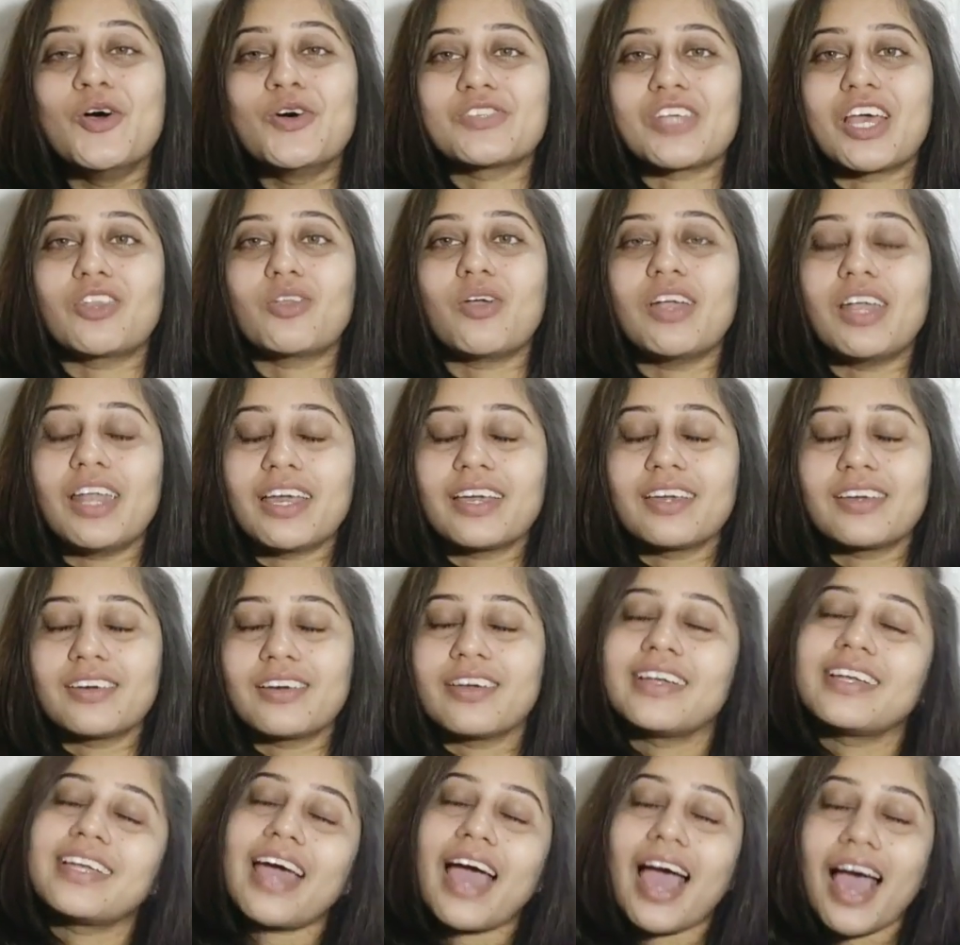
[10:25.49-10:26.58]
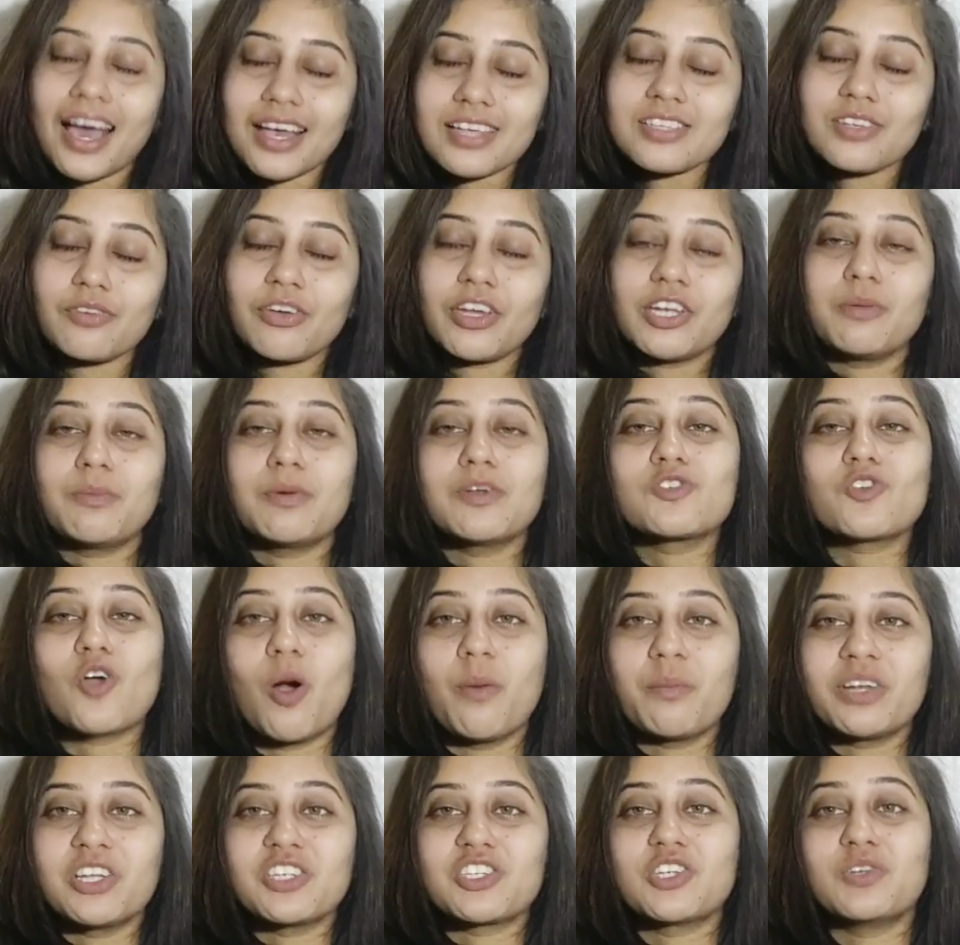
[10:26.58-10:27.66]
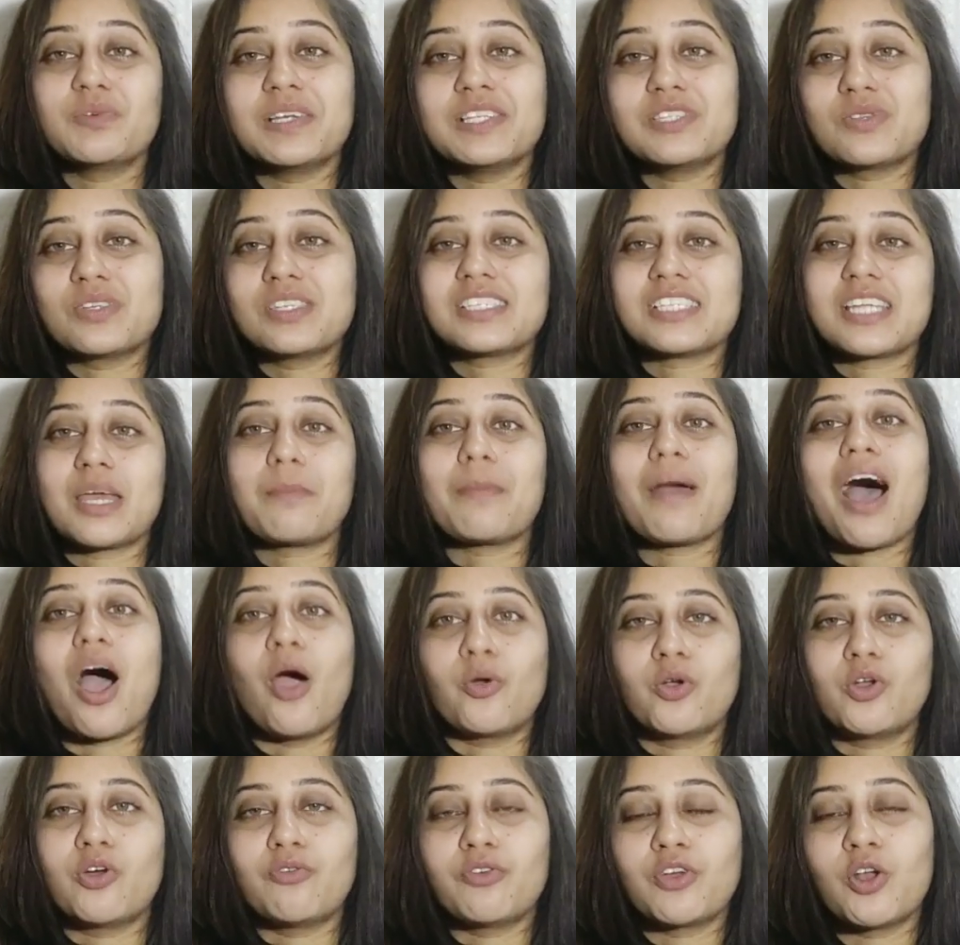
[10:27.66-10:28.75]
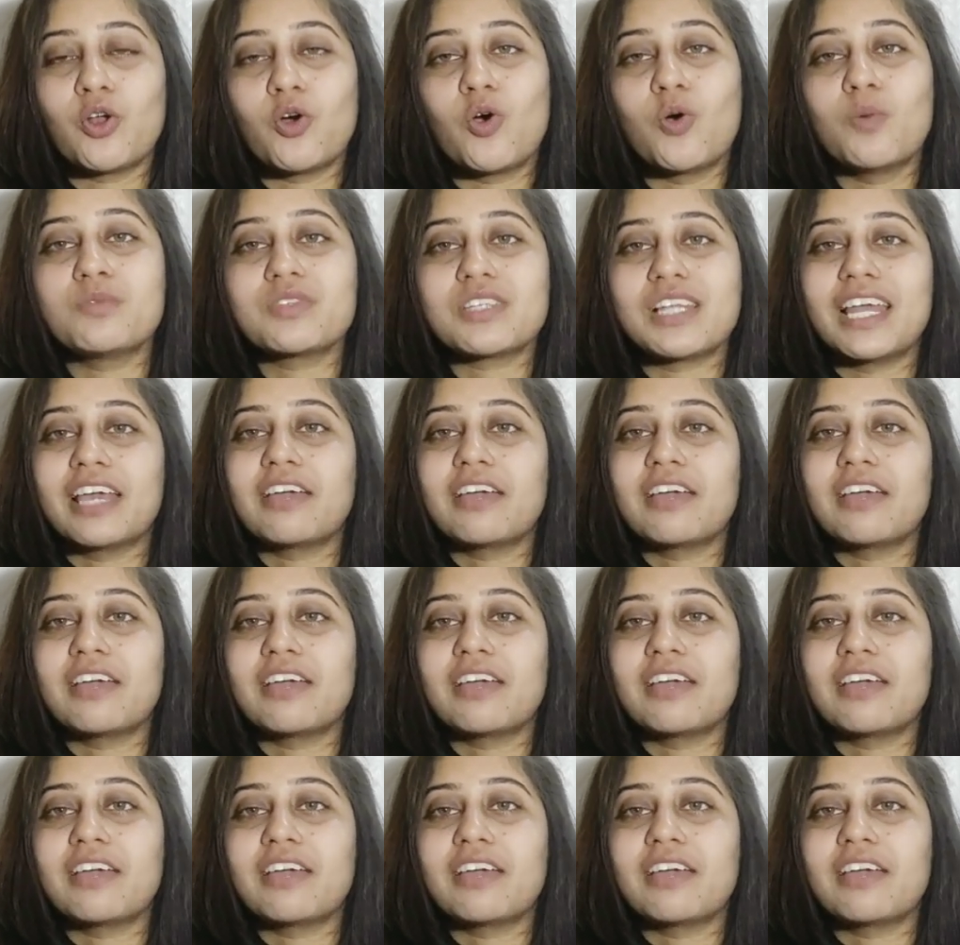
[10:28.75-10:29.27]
So I thought like it has a very much competition once you step out of your homes.